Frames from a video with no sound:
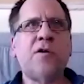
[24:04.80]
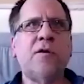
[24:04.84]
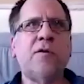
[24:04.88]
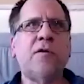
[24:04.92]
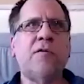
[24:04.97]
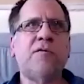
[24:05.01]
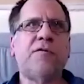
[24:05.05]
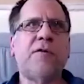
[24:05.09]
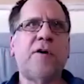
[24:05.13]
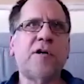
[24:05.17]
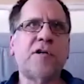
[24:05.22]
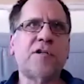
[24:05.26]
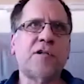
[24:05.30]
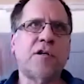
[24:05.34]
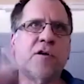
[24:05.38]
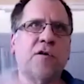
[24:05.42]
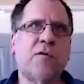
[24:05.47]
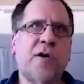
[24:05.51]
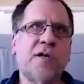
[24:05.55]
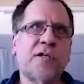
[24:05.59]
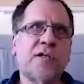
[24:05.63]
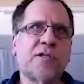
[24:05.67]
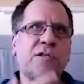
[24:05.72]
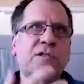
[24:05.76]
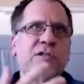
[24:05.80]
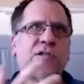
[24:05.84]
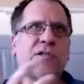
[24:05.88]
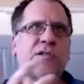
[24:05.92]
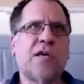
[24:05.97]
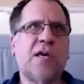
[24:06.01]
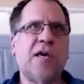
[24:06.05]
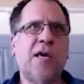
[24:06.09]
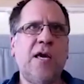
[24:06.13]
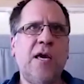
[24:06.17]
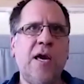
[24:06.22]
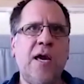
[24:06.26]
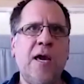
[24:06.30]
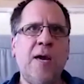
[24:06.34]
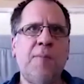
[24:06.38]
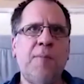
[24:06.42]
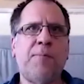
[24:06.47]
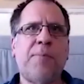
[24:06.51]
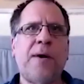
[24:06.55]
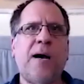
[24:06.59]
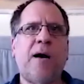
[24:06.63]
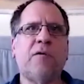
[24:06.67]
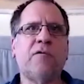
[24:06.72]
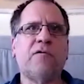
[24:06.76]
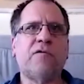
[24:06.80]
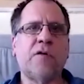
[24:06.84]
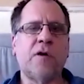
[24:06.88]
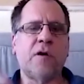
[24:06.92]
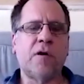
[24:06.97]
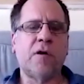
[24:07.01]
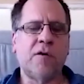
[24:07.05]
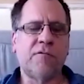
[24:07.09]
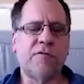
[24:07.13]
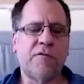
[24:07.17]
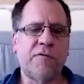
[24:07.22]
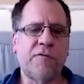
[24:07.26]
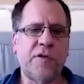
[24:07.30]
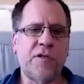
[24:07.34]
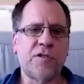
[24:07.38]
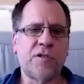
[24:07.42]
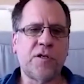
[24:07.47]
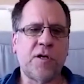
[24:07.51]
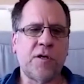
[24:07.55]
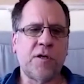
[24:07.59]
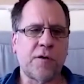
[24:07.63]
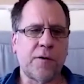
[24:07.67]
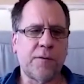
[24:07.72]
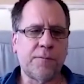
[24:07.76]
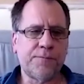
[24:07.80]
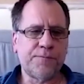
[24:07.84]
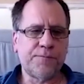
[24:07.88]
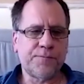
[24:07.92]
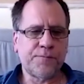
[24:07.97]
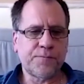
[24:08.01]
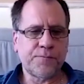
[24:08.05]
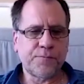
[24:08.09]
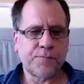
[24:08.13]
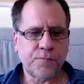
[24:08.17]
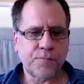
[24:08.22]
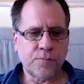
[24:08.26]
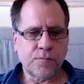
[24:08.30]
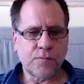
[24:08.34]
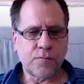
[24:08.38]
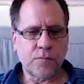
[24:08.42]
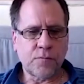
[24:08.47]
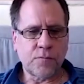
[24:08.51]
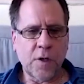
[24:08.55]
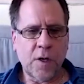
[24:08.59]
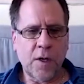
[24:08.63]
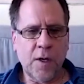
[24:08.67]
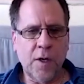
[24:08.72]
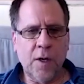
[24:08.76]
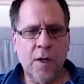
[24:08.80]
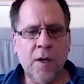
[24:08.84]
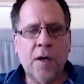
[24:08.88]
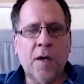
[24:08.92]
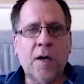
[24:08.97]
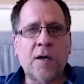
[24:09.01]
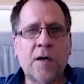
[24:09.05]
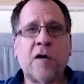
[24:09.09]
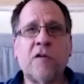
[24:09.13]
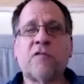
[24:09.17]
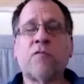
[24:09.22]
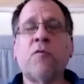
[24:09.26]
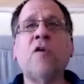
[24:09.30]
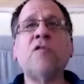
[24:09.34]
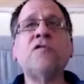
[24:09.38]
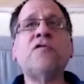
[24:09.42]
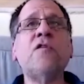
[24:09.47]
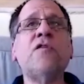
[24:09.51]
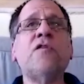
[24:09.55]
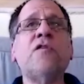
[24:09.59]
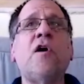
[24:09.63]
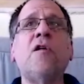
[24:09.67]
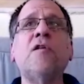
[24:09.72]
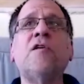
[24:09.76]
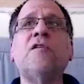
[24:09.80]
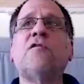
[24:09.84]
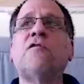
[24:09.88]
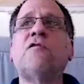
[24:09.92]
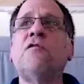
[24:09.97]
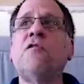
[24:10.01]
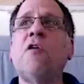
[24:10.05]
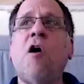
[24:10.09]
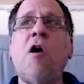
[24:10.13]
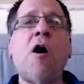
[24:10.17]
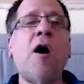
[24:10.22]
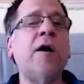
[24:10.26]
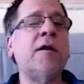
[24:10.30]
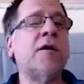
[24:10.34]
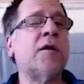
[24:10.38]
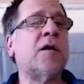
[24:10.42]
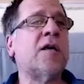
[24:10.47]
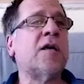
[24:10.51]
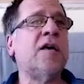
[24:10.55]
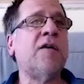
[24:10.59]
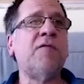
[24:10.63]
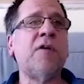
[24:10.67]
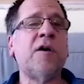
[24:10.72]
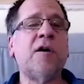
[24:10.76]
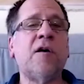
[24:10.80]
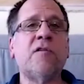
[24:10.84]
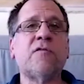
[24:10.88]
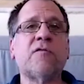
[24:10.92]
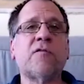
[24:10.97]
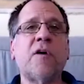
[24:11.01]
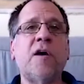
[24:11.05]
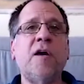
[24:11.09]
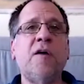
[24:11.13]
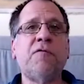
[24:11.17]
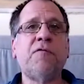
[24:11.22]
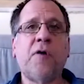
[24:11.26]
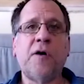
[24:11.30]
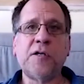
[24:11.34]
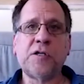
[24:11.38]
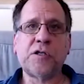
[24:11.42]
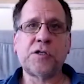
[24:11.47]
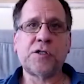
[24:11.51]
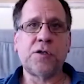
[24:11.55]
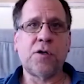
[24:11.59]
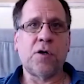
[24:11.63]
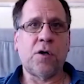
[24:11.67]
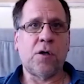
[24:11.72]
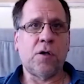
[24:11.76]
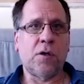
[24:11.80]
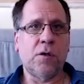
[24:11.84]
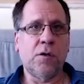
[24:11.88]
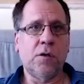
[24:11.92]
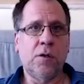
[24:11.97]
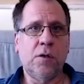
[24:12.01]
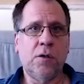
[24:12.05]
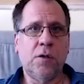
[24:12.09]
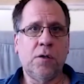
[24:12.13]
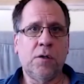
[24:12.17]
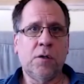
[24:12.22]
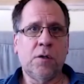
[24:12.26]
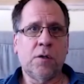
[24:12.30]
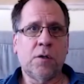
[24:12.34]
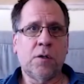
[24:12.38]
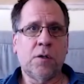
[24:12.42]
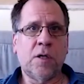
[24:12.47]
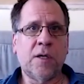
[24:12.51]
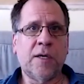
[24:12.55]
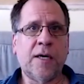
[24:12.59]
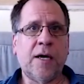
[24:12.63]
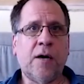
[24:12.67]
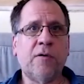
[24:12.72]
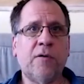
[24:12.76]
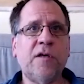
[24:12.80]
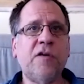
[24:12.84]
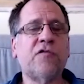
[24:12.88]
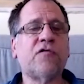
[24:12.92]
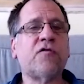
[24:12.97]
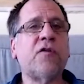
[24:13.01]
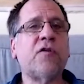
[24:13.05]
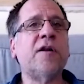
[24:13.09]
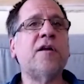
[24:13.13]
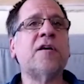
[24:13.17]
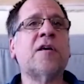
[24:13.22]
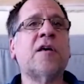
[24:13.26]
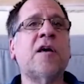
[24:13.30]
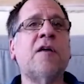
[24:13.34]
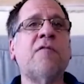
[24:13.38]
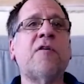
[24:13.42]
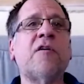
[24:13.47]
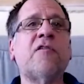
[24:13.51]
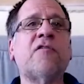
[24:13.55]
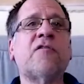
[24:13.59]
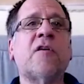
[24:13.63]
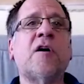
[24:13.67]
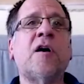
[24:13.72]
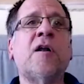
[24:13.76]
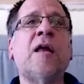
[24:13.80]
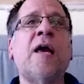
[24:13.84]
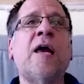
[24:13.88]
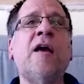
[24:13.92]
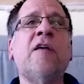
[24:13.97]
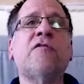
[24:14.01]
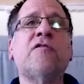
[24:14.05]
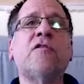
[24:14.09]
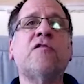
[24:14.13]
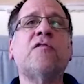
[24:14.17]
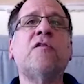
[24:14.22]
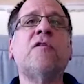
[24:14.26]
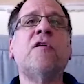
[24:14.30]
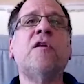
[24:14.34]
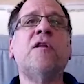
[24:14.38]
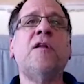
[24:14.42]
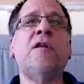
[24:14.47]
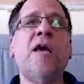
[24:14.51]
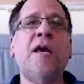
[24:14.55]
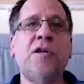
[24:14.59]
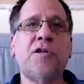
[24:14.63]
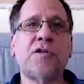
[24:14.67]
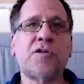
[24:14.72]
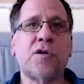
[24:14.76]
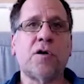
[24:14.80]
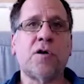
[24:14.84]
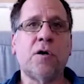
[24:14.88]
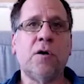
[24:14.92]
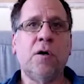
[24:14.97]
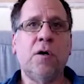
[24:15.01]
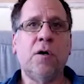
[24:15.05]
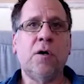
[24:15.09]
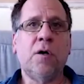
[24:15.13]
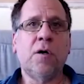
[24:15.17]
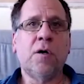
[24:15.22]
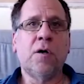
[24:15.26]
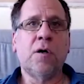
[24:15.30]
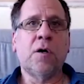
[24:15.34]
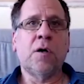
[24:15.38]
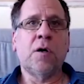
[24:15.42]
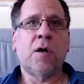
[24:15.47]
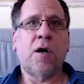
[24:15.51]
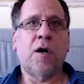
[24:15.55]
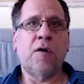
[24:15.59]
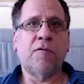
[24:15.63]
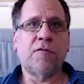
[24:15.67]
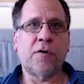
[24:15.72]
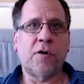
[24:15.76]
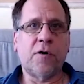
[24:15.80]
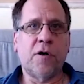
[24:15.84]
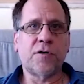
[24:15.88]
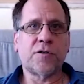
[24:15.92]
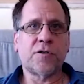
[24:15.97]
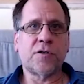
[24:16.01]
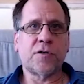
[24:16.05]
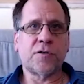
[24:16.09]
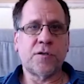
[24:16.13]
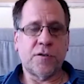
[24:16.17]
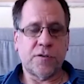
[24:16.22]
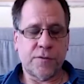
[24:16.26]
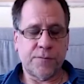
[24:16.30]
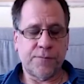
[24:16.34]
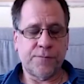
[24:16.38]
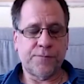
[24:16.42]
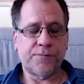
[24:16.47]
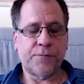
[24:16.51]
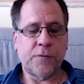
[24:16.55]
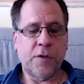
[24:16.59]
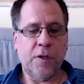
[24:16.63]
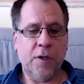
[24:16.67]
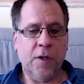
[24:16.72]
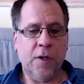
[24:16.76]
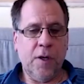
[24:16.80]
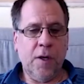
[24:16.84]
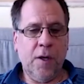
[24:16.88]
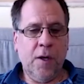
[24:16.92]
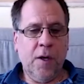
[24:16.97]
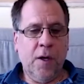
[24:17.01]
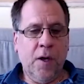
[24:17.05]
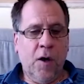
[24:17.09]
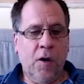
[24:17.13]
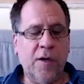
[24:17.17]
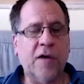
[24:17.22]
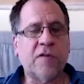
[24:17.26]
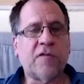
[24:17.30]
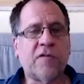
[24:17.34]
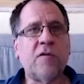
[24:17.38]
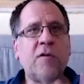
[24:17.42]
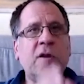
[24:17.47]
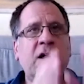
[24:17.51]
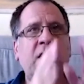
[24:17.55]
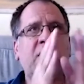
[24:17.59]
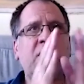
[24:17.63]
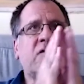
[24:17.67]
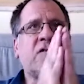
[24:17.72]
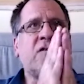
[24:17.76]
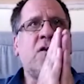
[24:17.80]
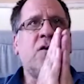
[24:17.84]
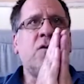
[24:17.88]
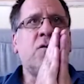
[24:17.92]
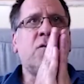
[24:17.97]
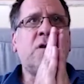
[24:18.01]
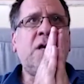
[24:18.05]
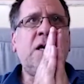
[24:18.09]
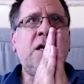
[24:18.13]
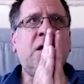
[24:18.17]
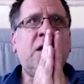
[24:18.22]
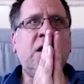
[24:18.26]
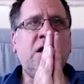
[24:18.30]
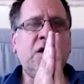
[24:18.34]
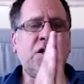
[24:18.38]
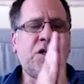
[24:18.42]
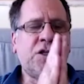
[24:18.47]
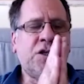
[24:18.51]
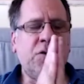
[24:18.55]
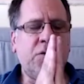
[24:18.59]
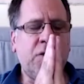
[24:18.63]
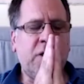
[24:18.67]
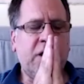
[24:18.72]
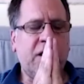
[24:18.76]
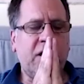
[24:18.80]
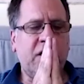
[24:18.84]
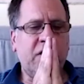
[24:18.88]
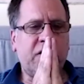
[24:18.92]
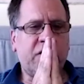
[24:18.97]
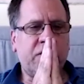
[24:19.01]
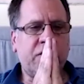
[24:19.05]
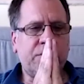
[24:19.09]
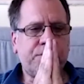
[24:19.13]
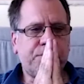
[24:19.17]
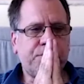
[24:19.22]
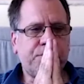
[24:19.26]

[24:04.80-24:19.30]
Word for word: and the function questions keep bouncing off of each other. Because Rosenthal is not giving us a functional account. He's trying to give us an answer to the nature, nature of question. consciousness. Okay, so let so the issue is